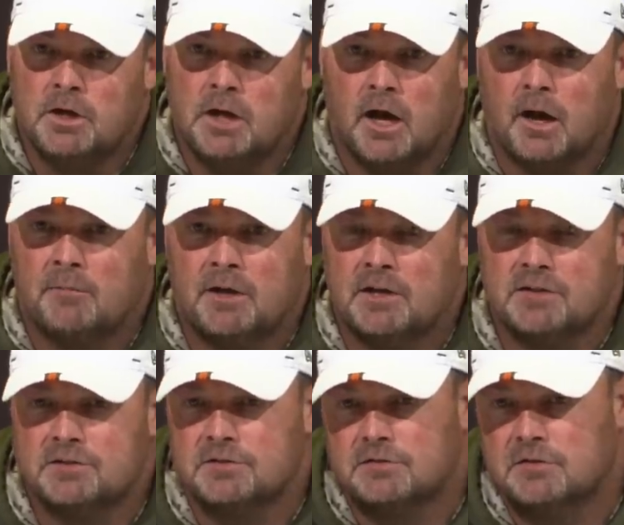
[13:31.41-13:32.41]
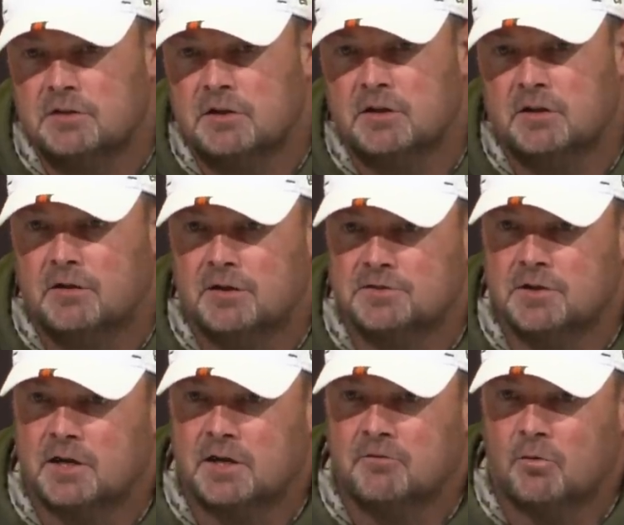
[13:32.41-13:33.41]
Yeah, I mean, it's
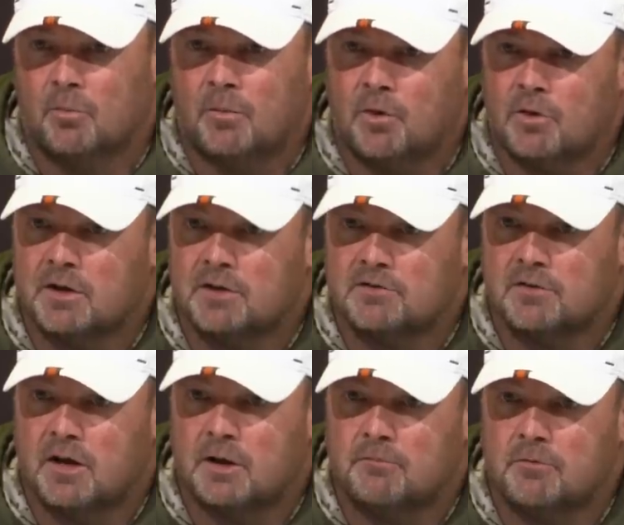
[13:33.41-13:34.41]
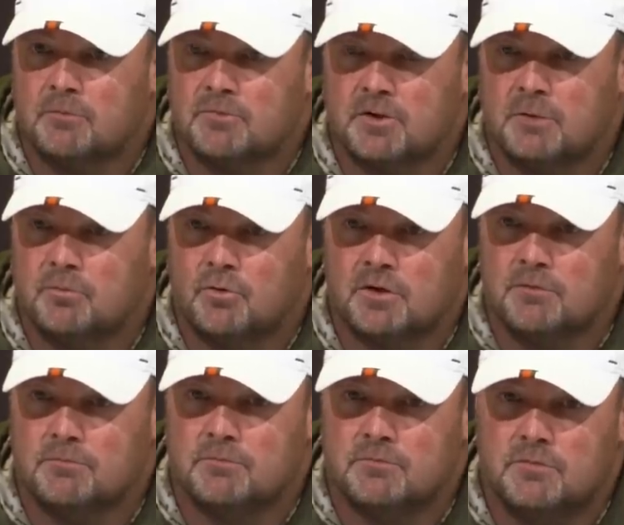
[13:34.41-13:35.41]
not even remotely the same from the standpoint
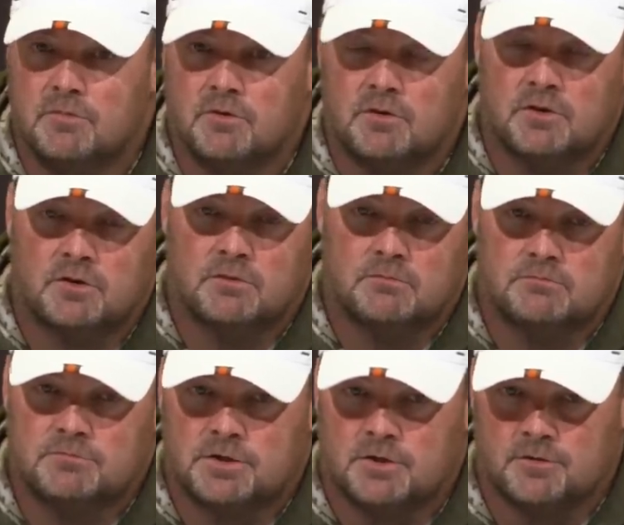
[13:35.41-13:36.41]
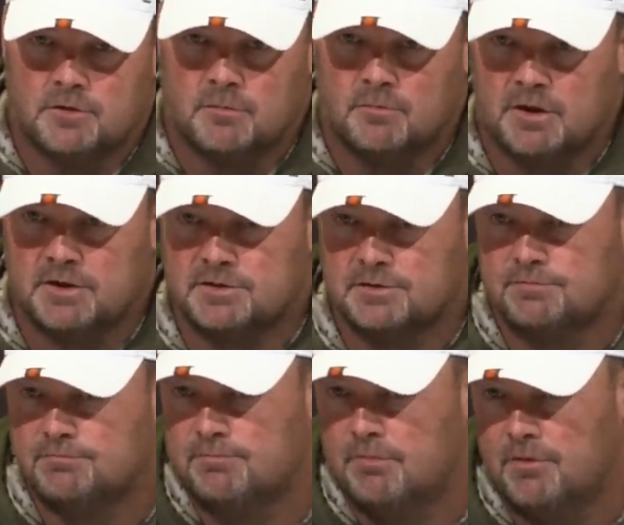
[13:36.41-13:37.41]
of, you know, they're a base
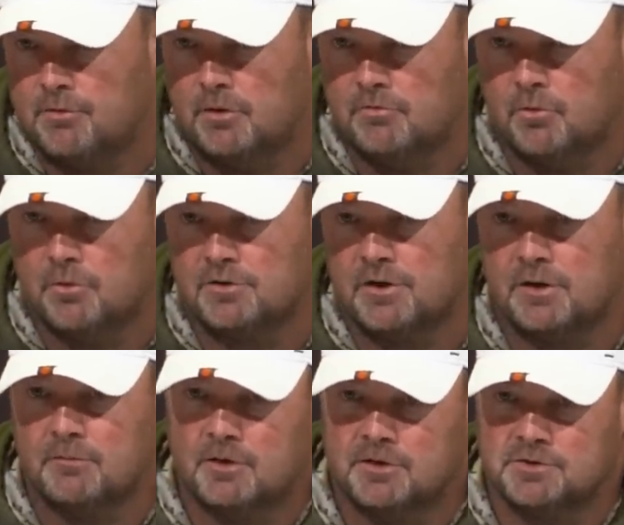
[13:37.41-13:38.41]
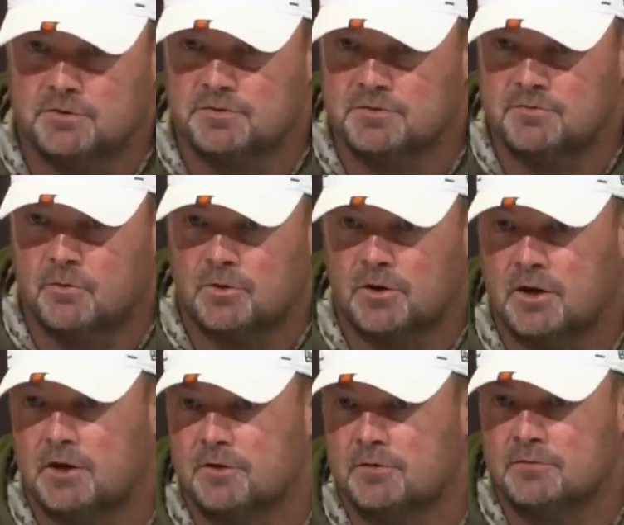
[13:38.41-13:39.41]
3-4 team. Last year was 4
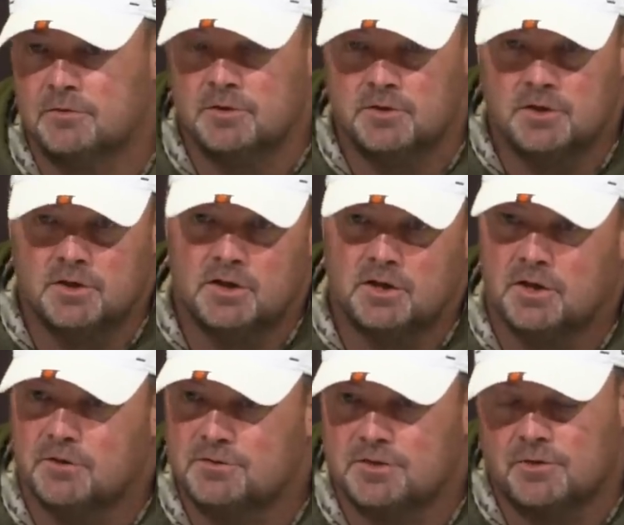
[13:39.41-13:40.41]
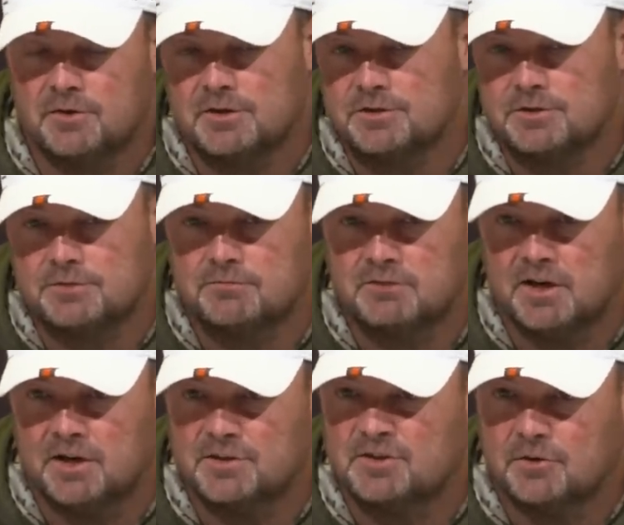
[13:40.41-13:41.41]
down, you know, so it's
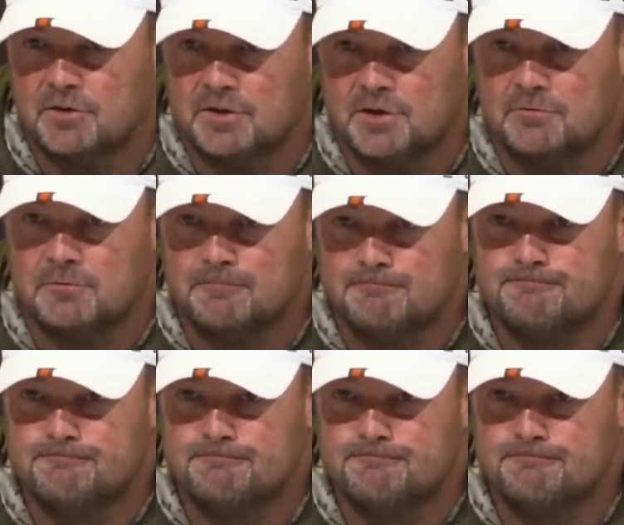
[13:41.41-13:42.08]
totally different.